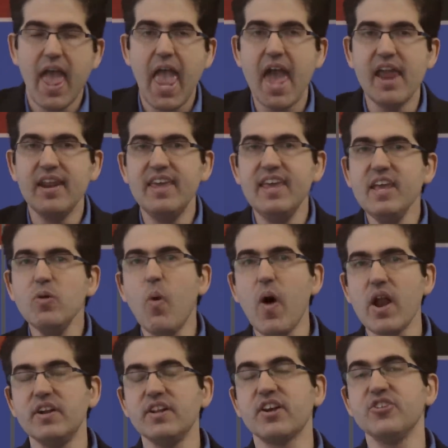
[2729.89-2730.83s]
and he
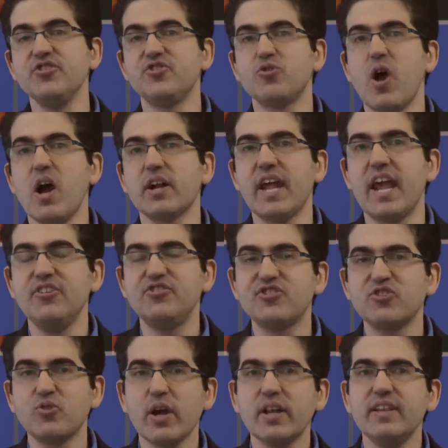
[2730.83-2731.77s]
wanted to construct a
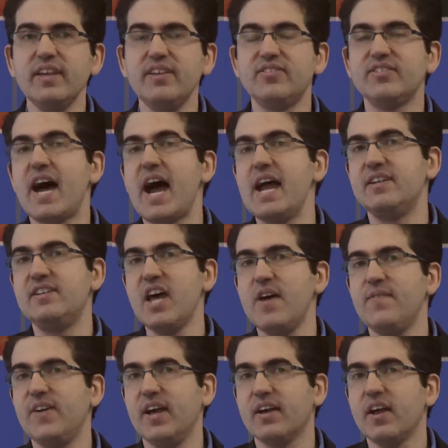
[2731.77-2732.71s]
strictly
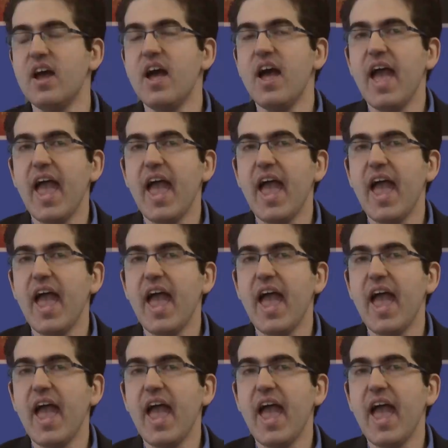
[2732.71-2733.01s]
scientific,